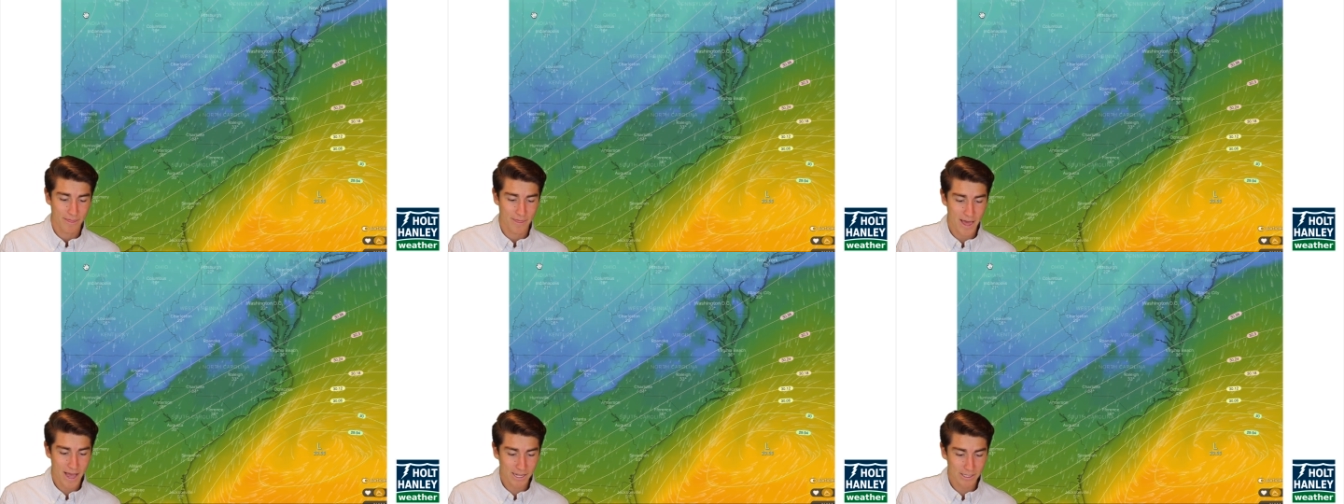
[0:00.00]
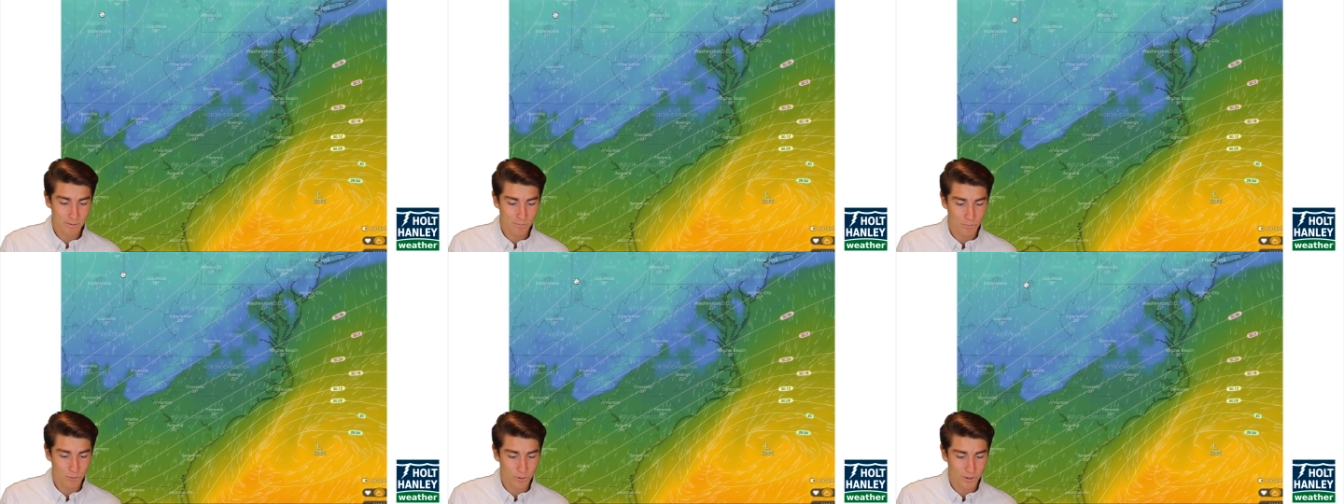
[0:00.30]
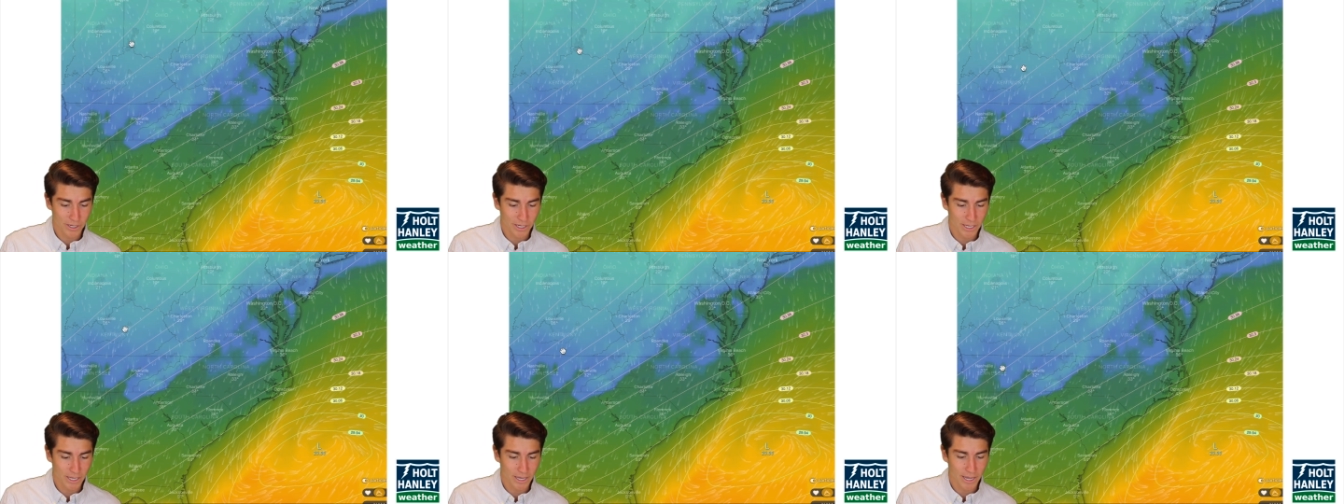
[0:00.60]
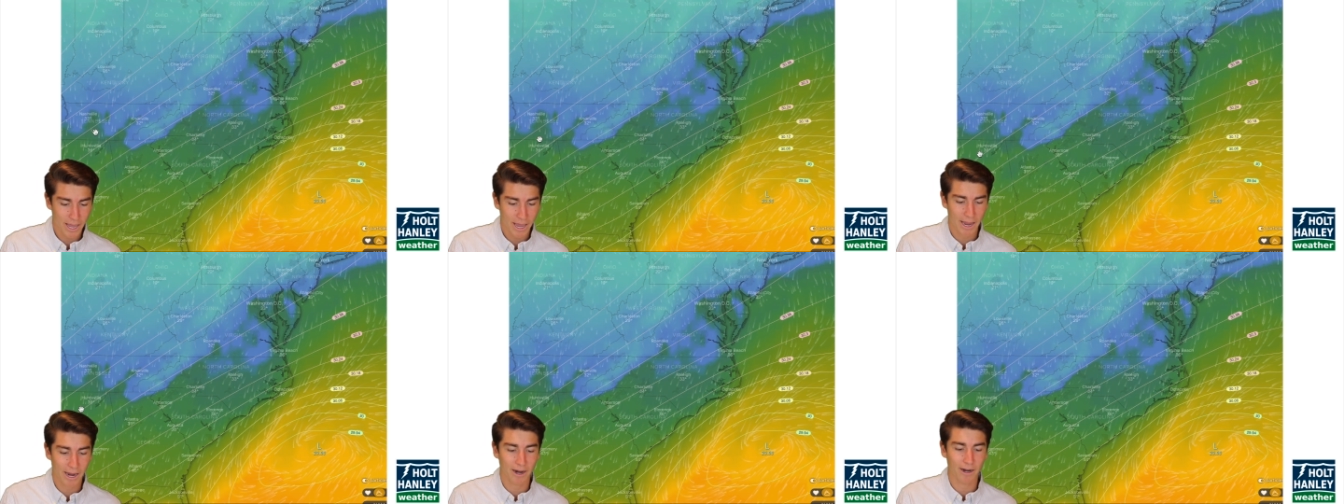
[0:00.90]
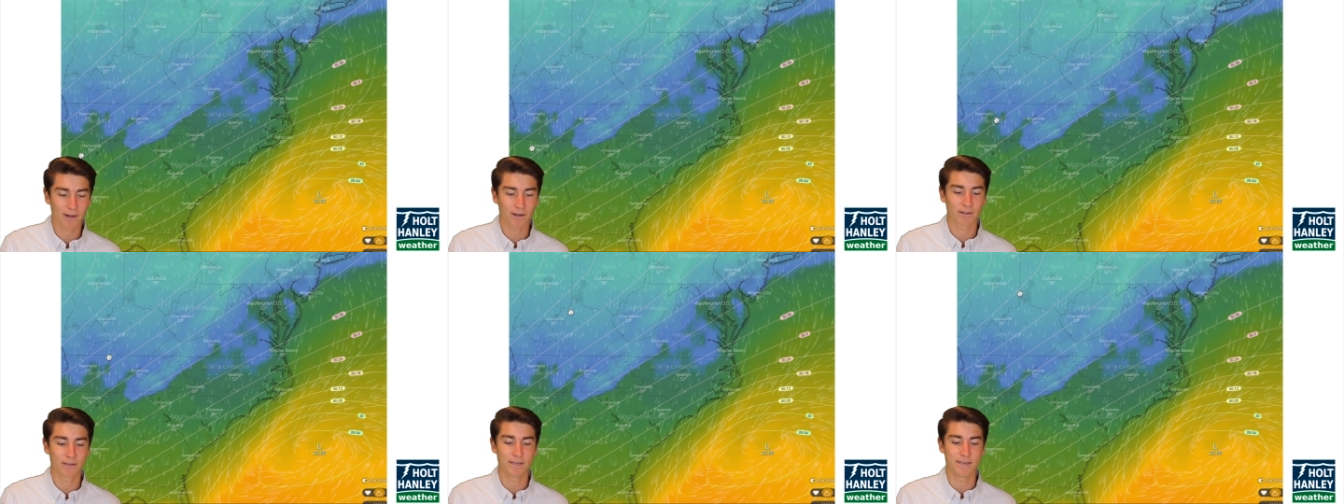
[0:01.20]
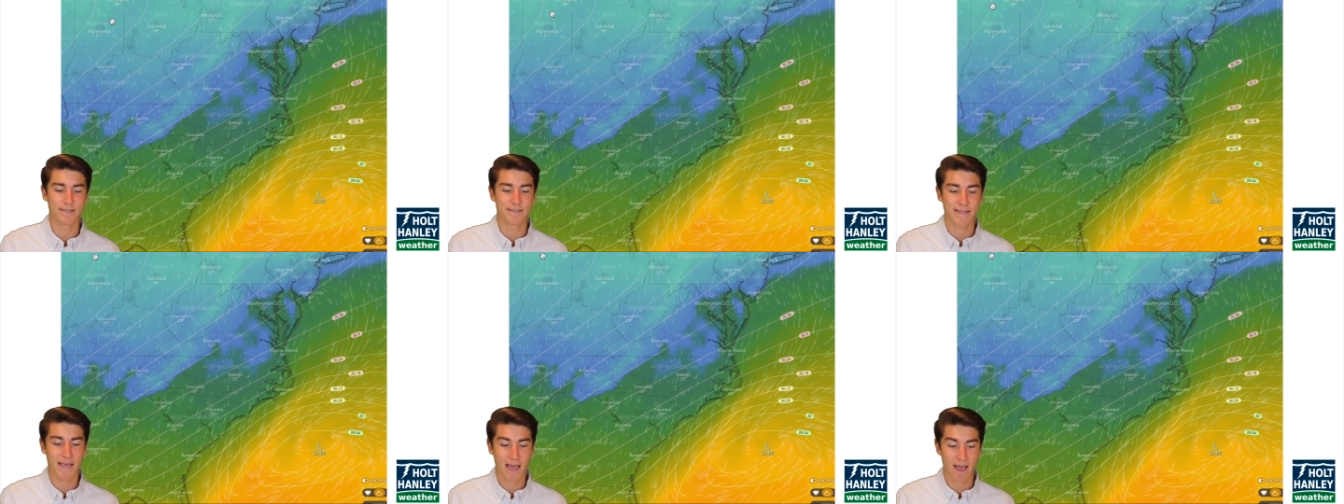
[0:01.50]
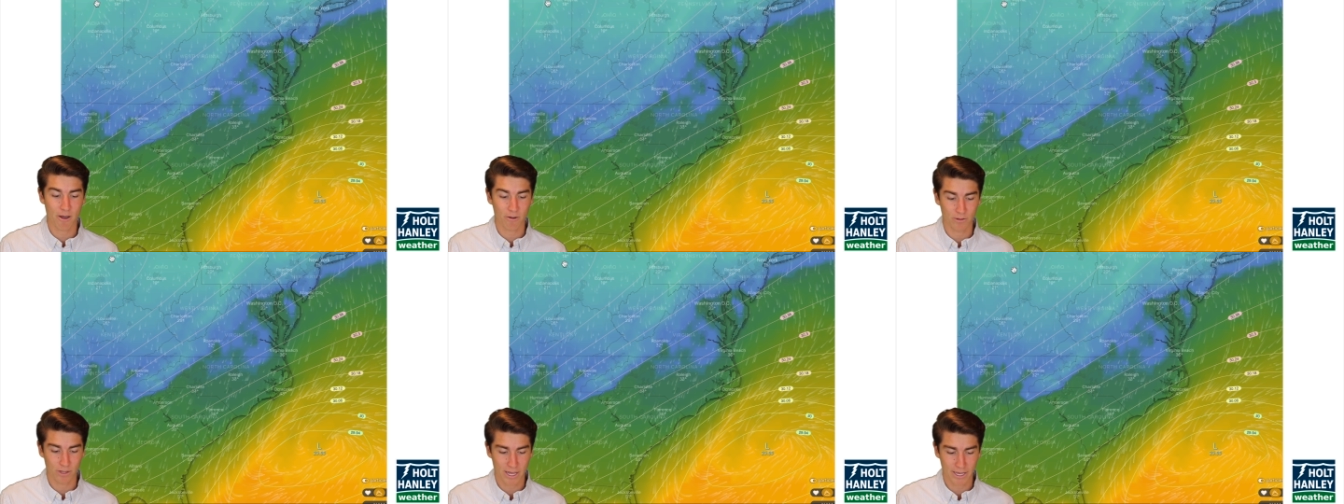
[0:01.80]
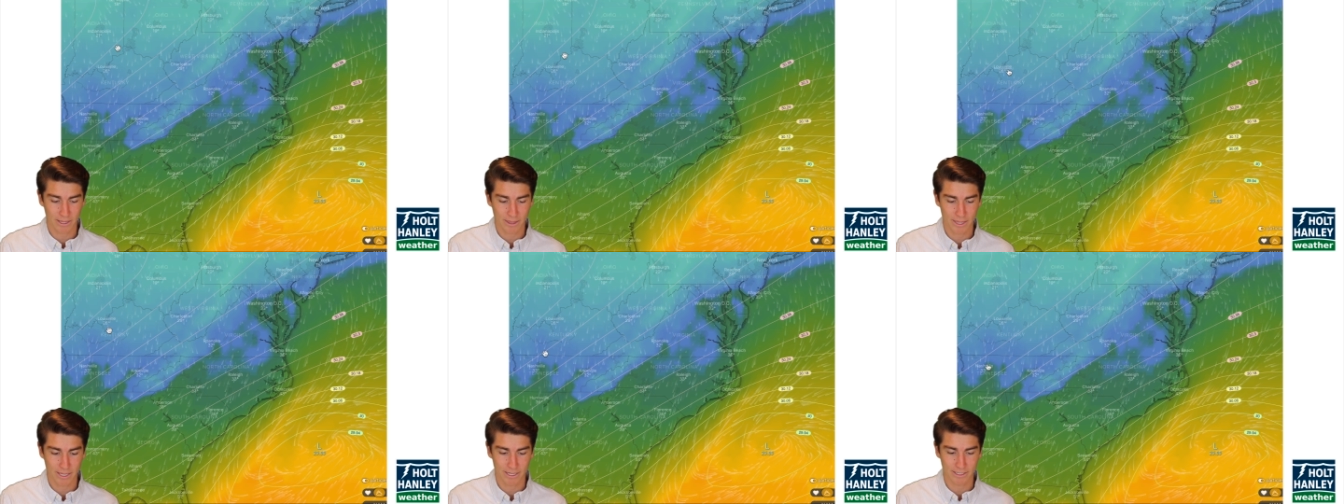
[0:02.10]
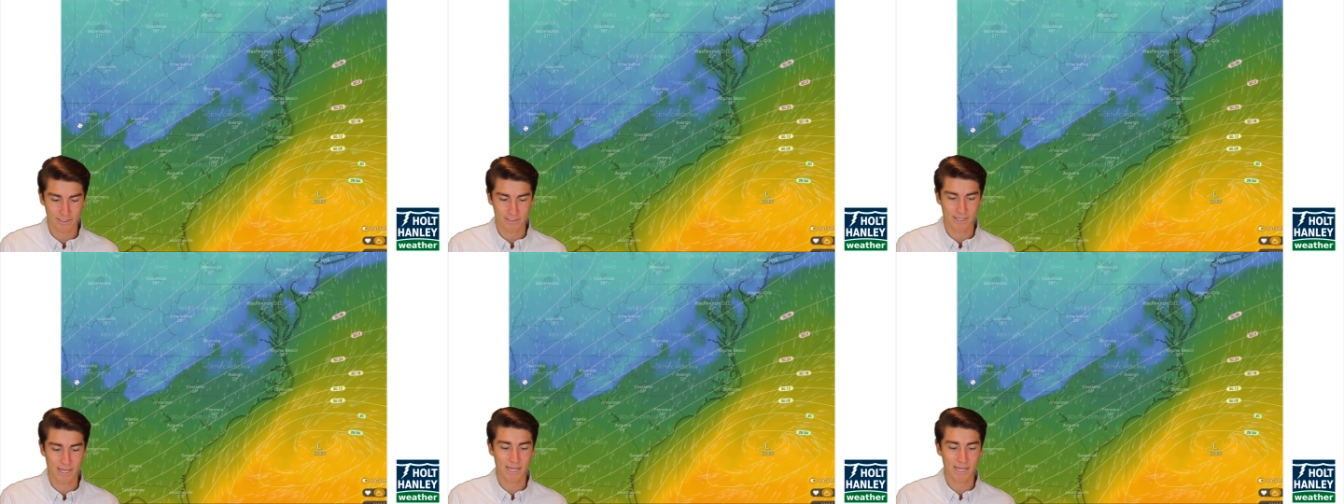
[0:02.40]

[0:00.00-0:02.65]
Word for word: that's bringing air down like this.